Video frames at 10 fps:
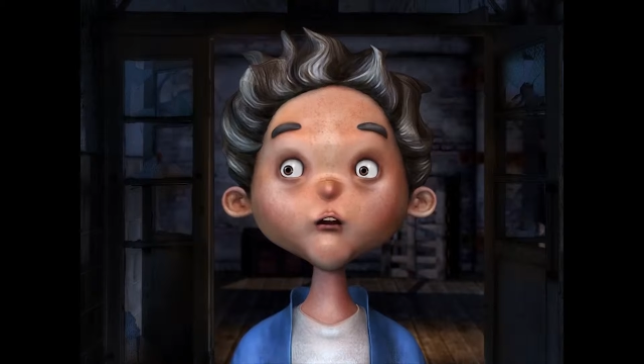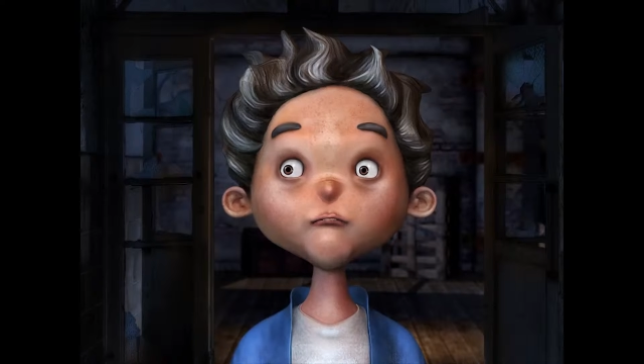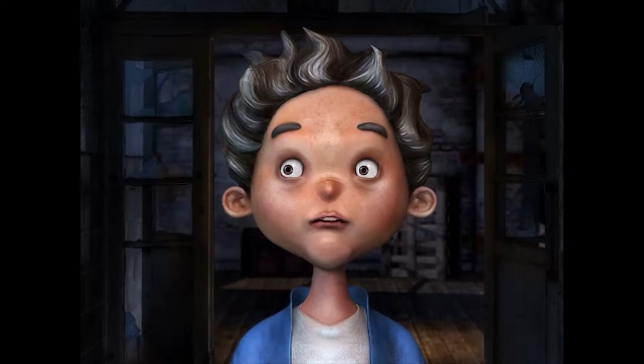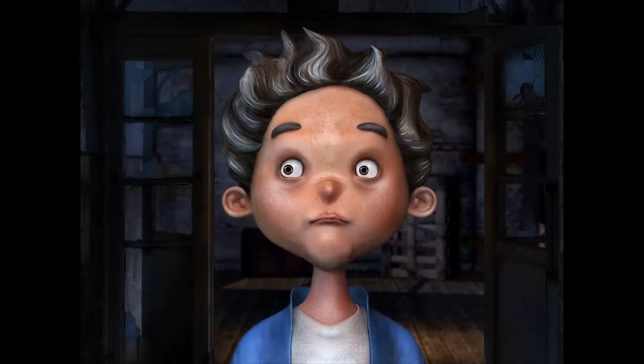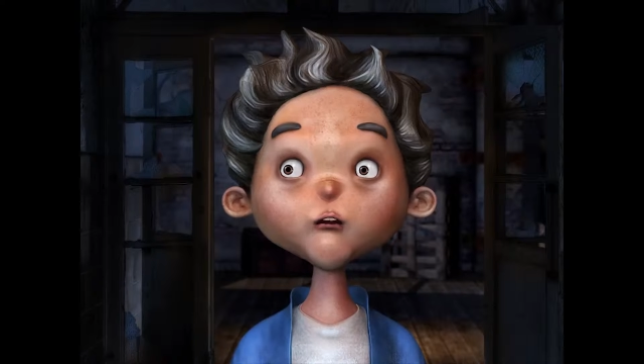
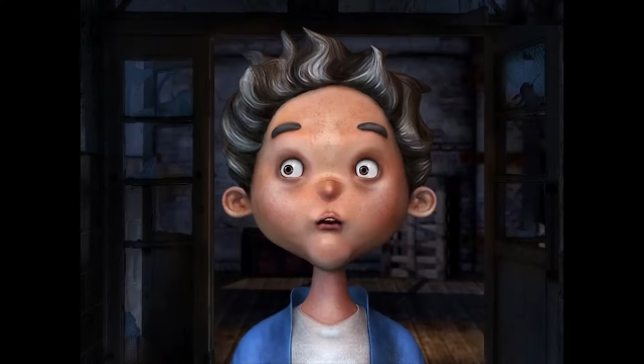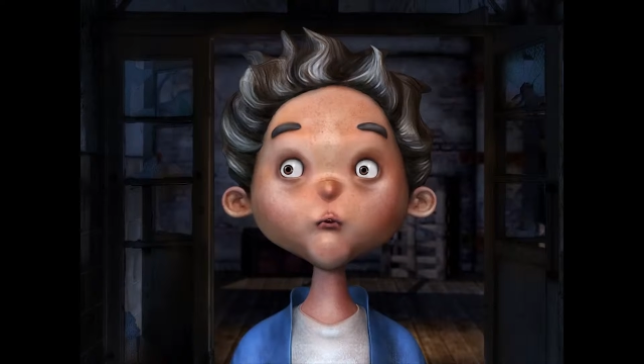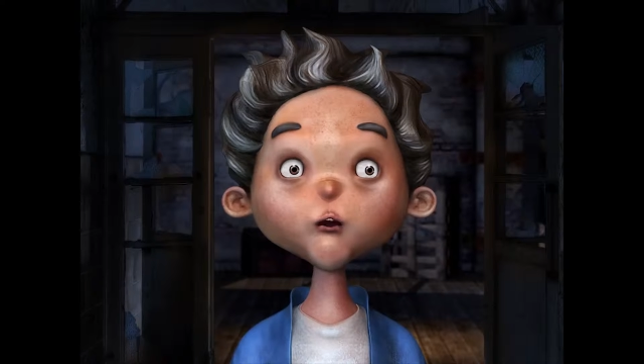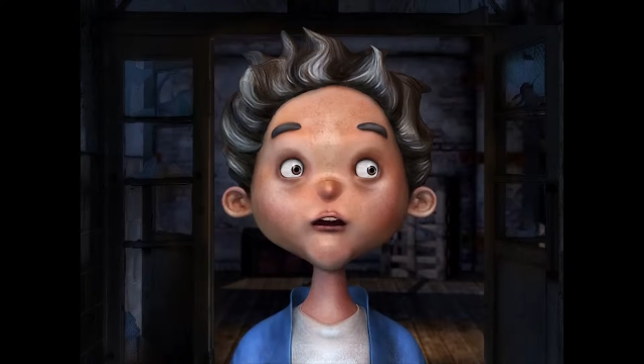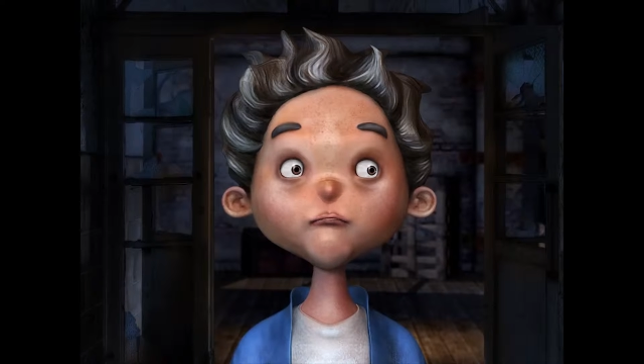and there thou
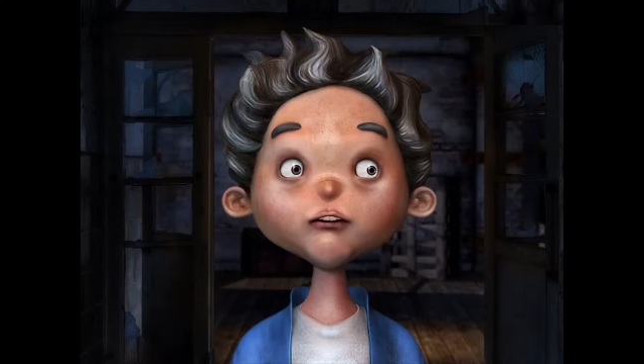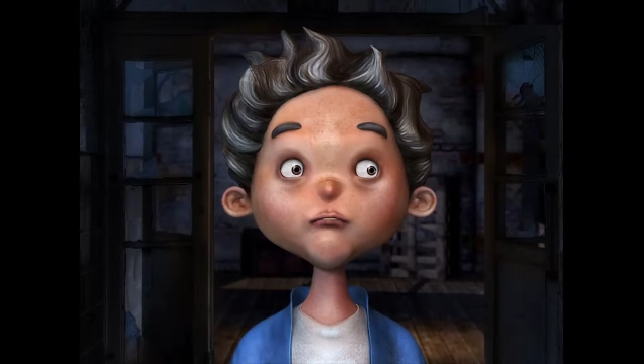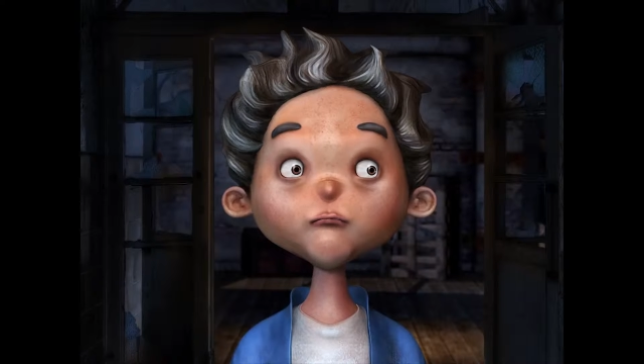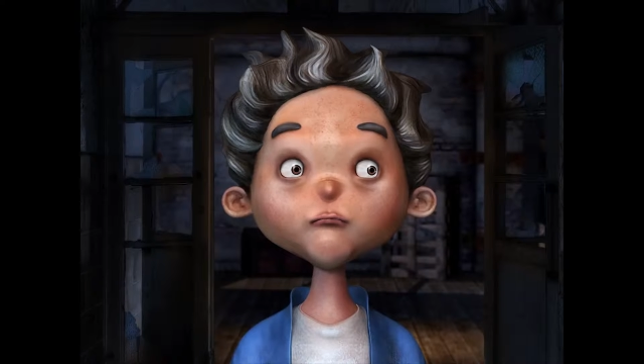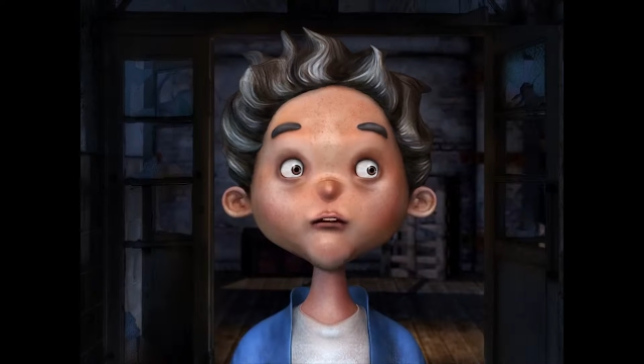wilt
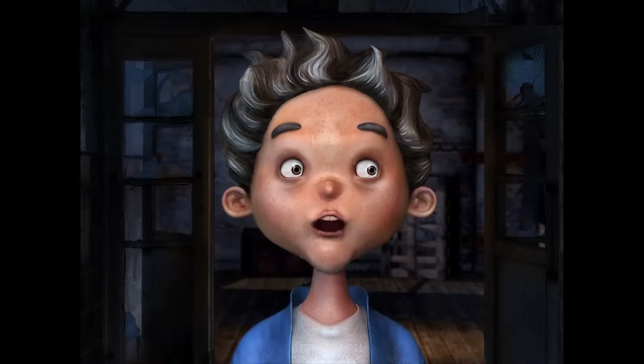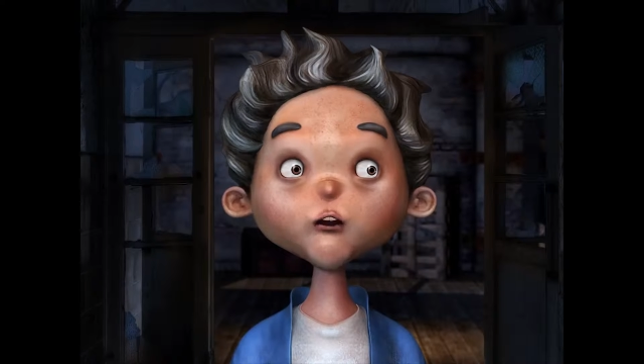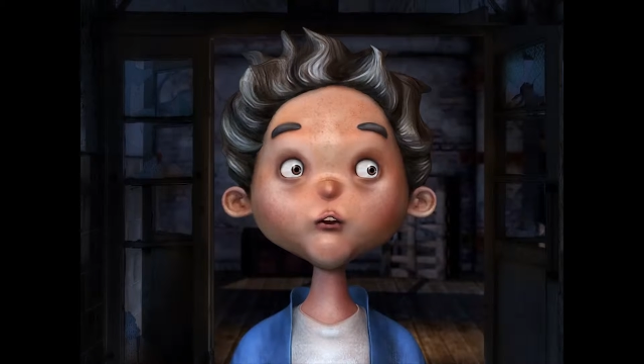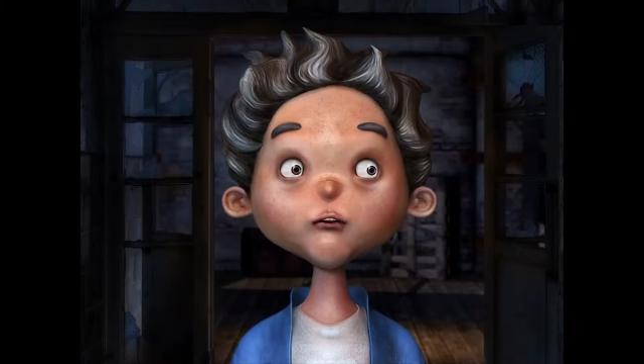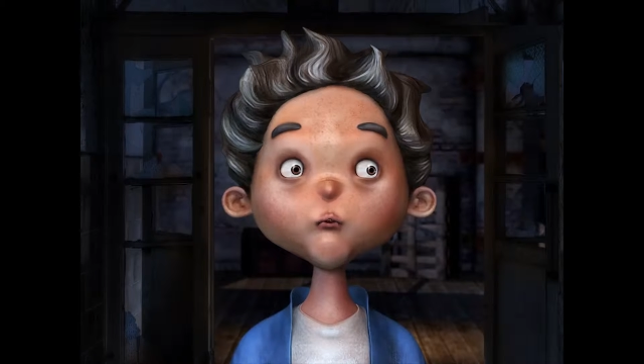see an
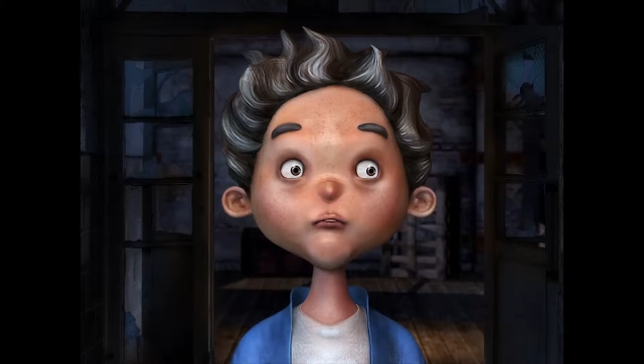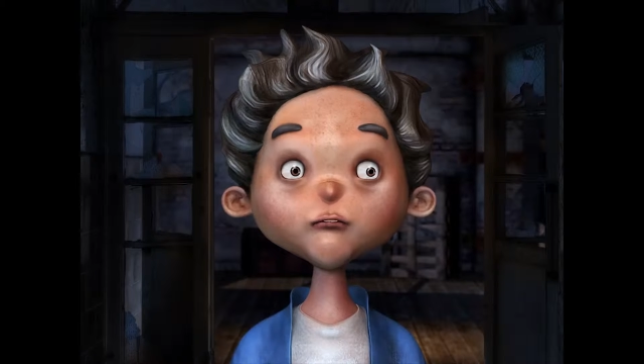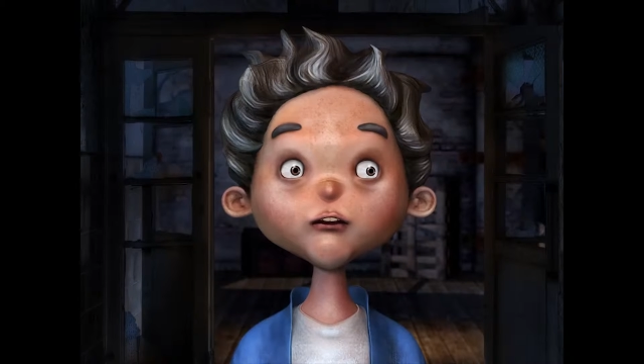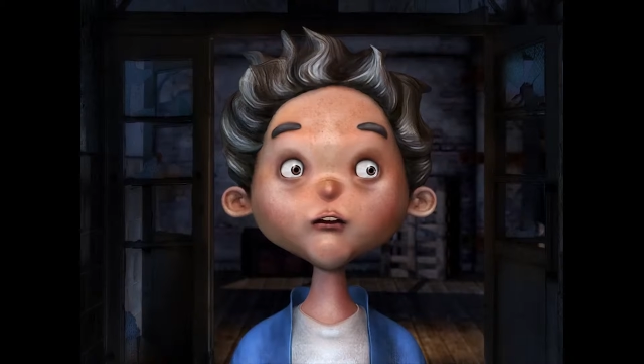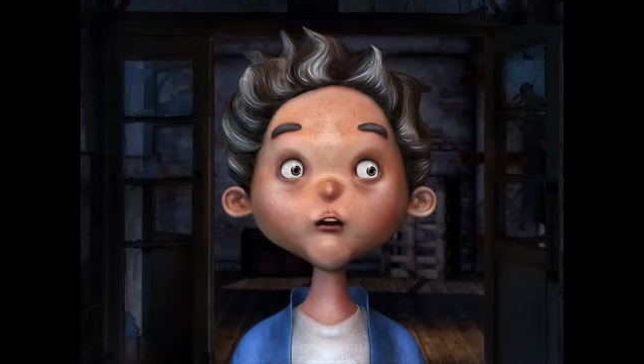old man
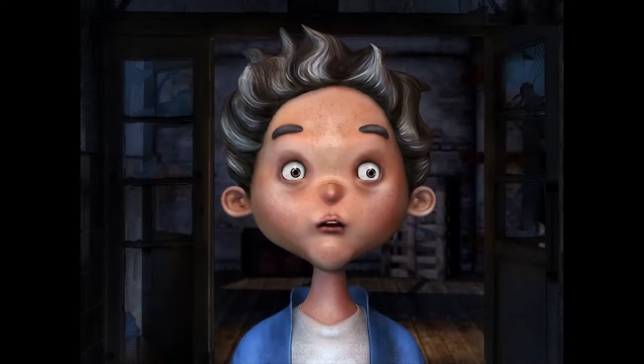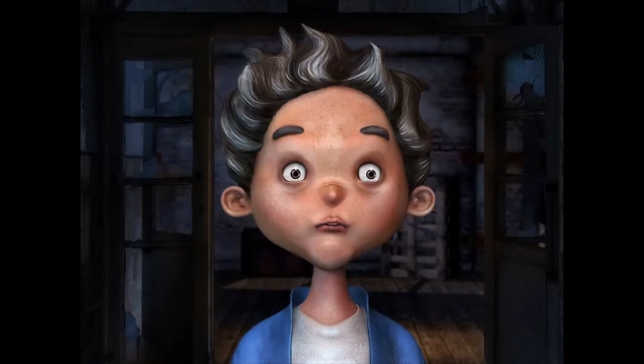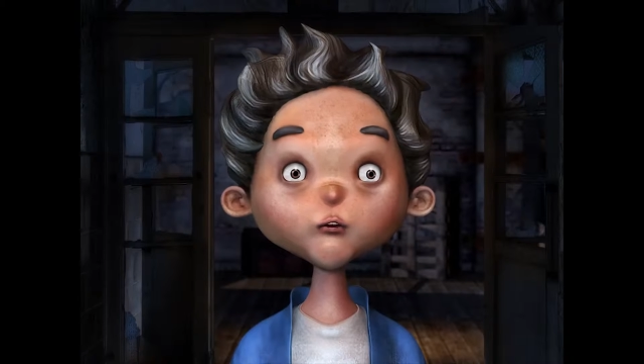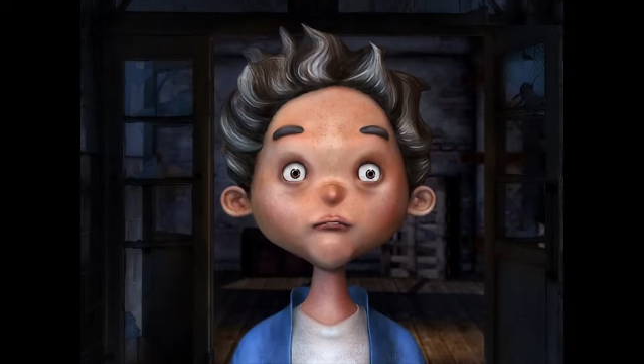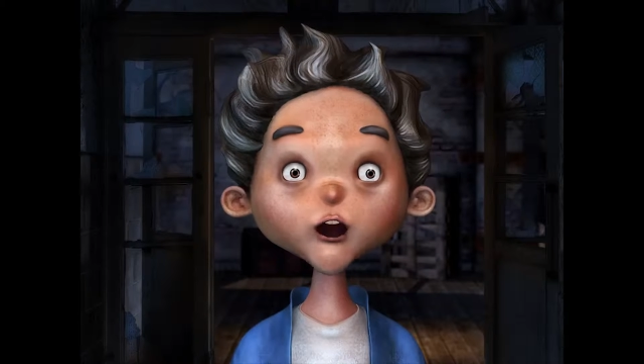ferrying
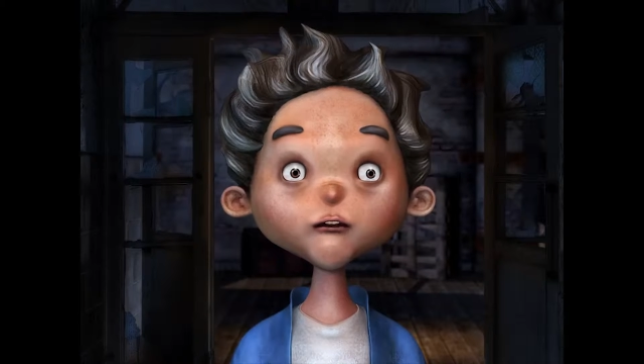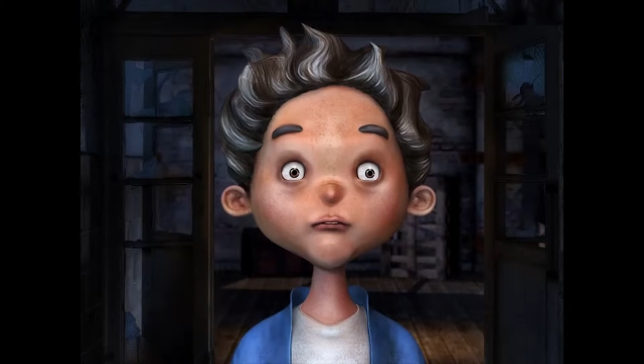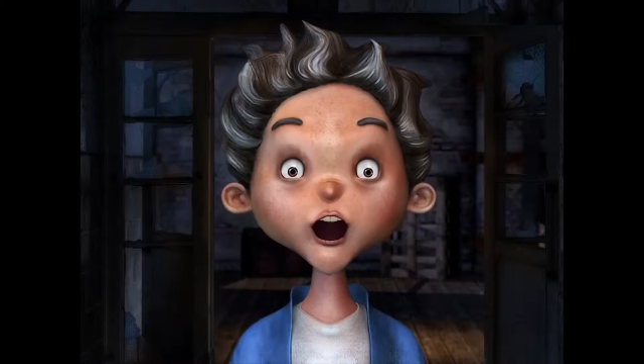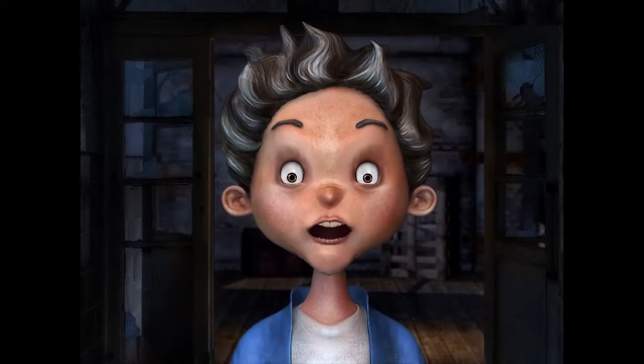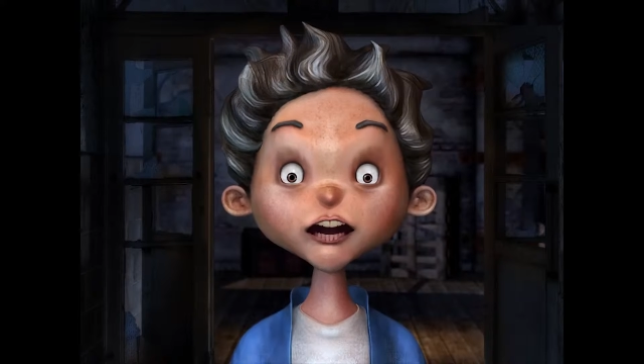people
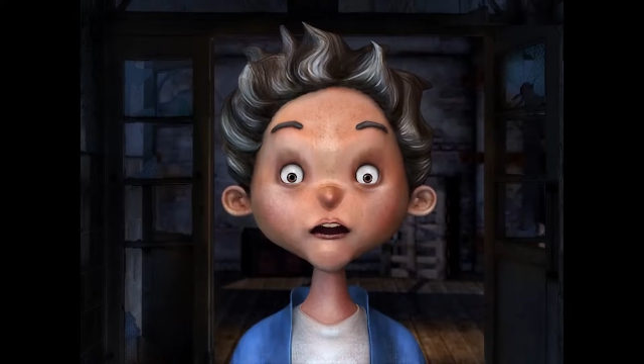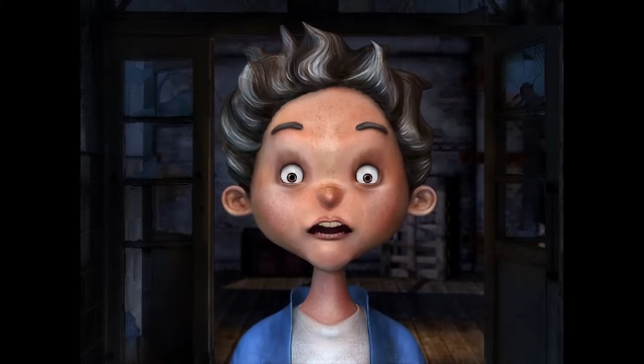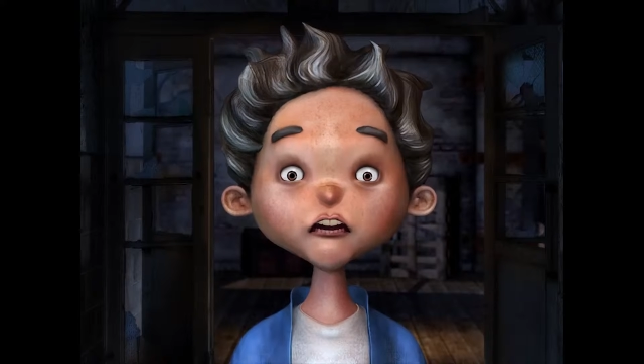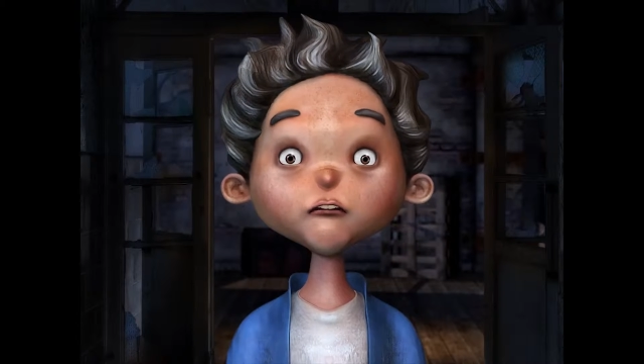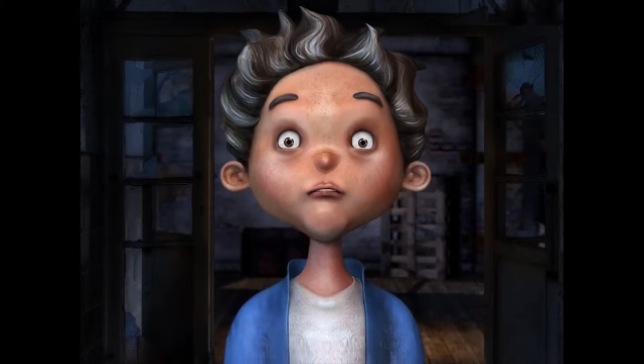across the
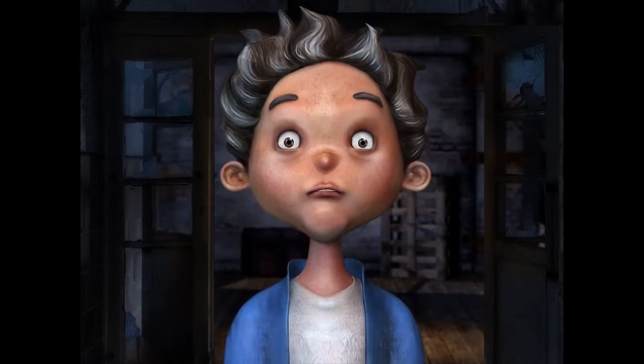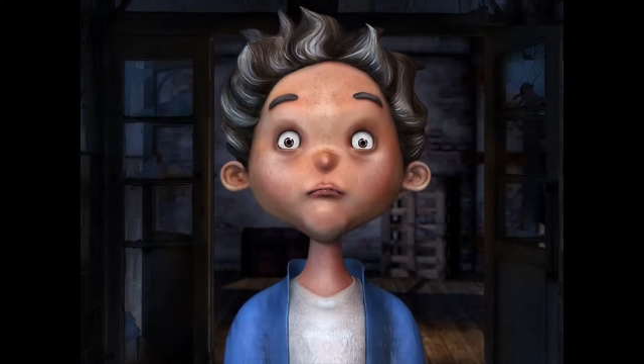river.